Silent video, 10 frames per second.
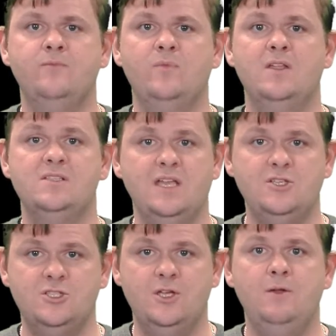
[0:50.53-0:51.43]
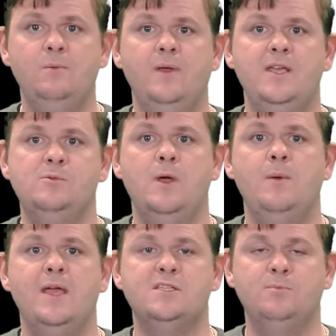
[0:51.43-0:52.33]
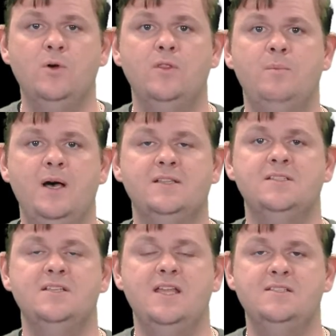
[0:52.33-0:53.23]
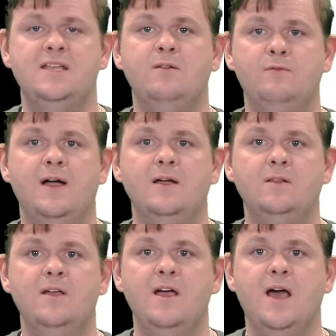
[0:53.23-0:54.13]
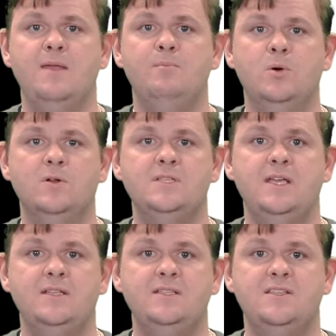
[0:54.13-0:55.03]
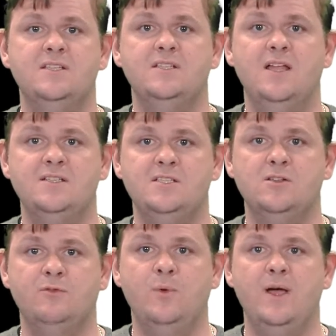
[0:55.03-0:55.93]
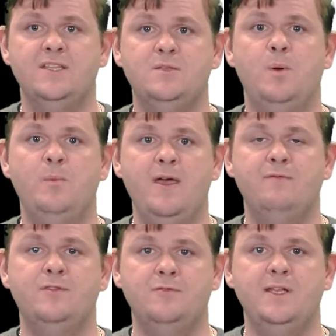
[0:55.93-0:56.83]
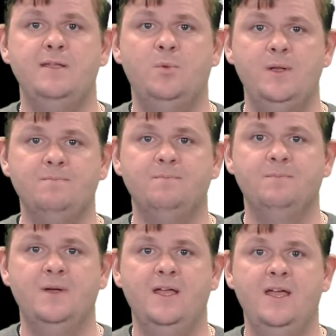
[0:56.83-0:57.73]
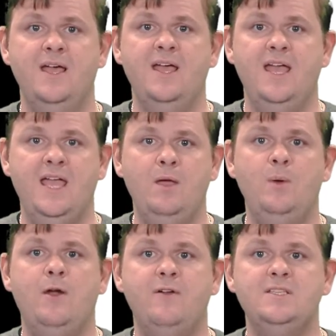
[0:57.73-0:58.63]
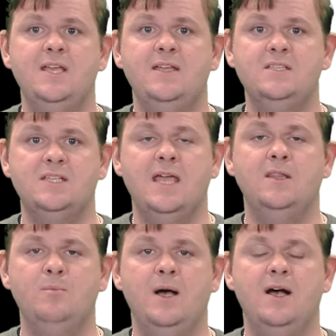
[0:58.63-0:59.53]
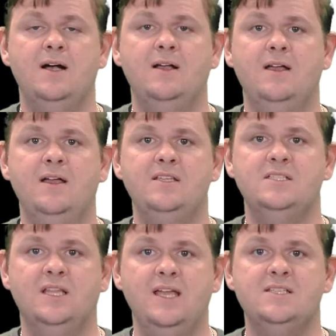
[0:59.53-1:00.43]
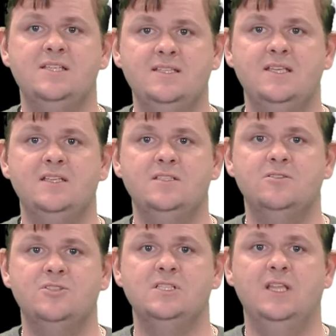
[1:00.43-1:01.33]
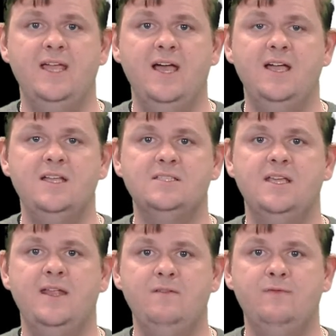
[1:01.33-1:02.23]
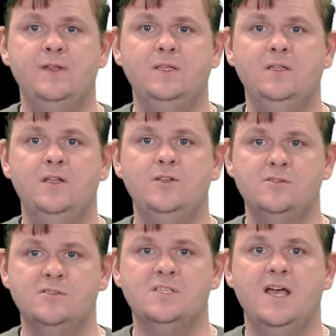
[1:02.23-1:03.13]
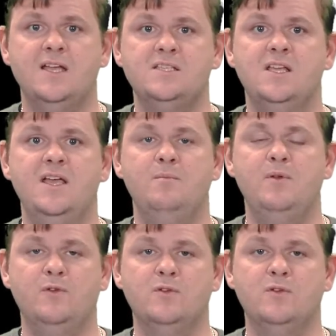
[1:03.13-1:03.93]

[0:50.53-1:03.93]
Stage 2 is where we export the part as an STL file and import it into the slicing software to prepare for 3D print. Here we orientate and scale the part, select settings such as layer height, infill and nozzle size before